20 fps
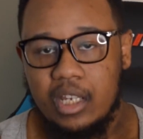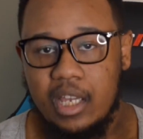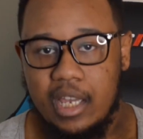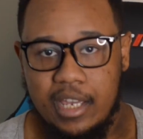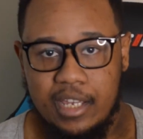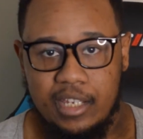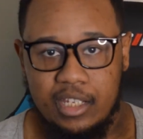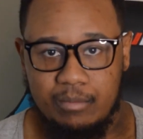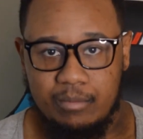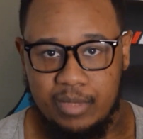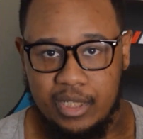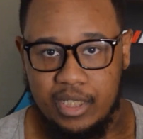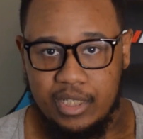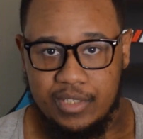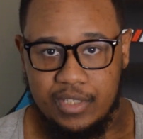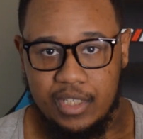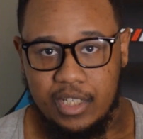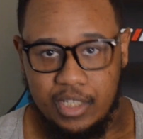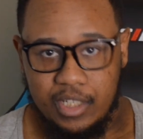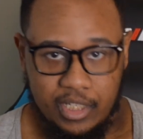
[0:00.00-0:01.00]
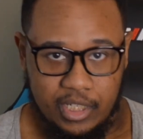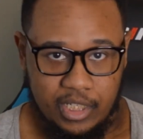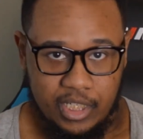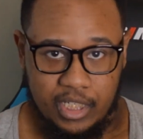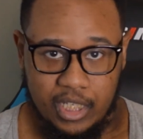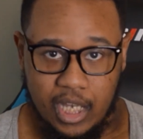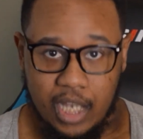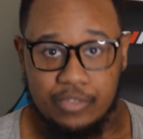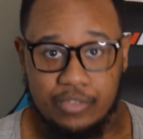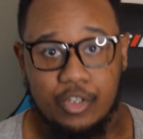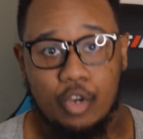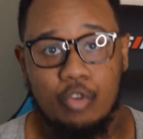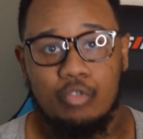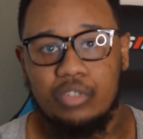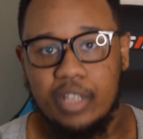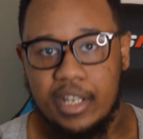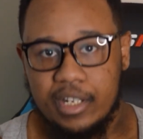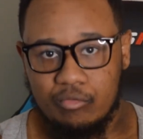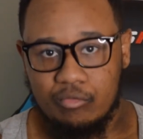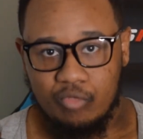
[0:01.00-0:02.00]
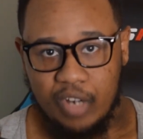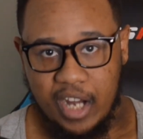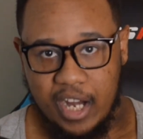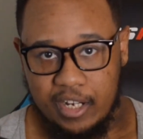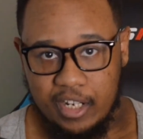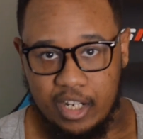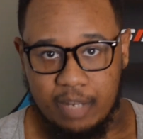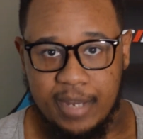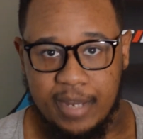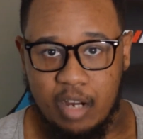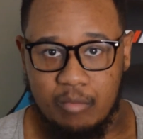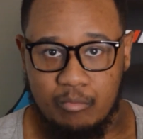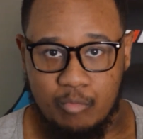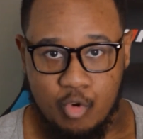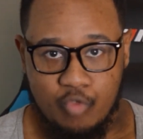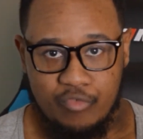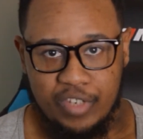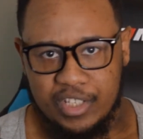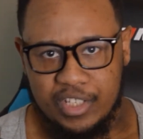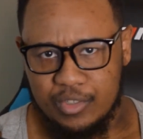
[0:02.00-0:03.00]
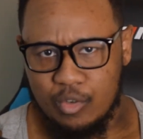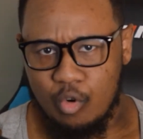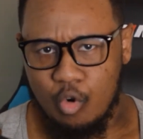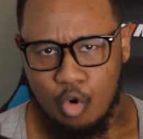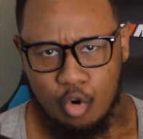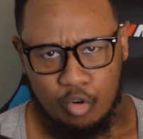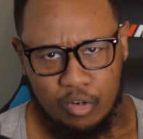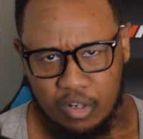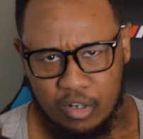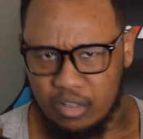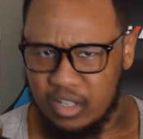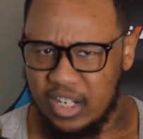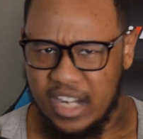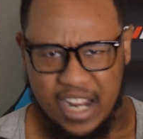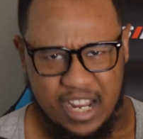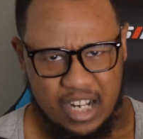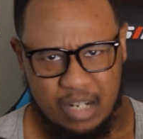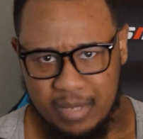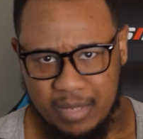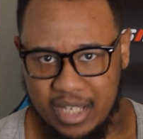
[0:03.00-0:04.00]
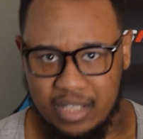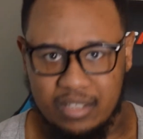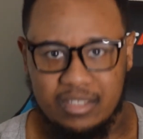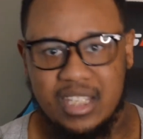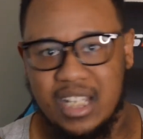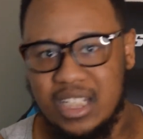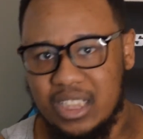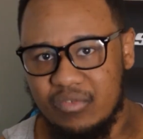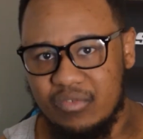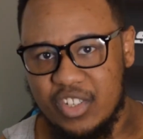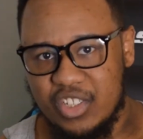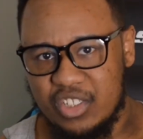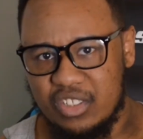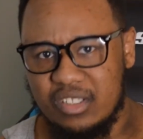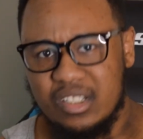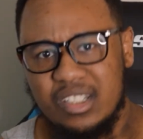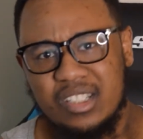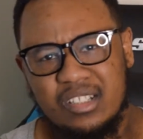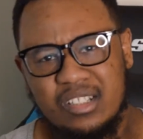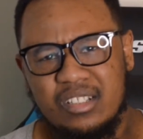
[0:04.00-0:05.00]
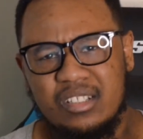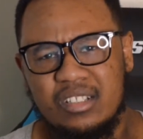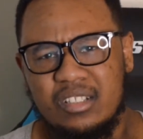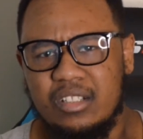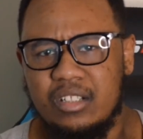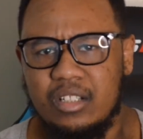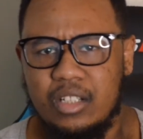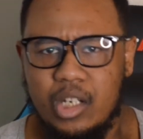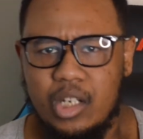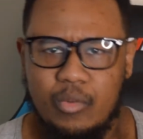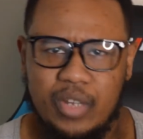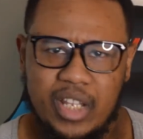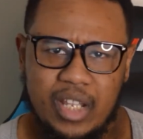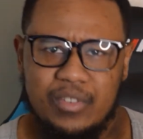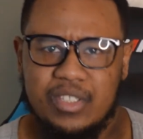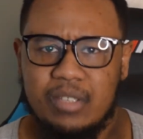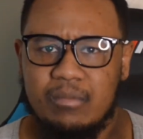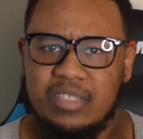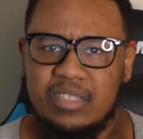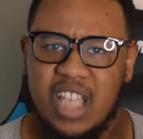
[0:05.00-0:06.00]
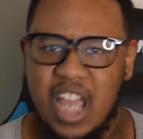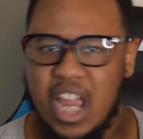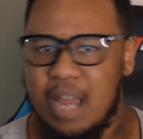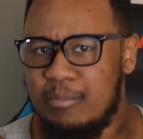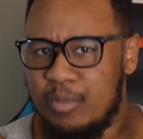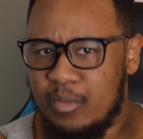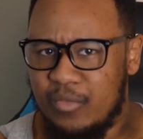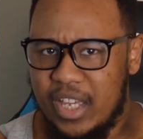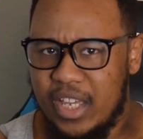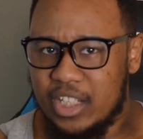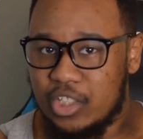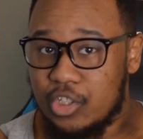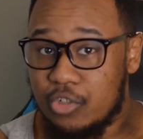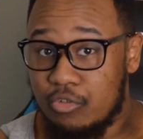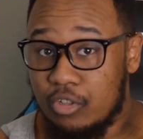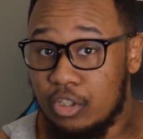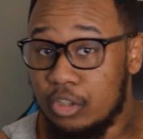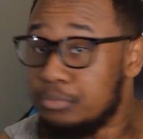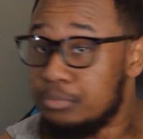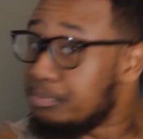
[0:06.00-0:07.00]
A, B, C, D, and E. I don't like ranting about movies, horror, anime, television, without some type of extra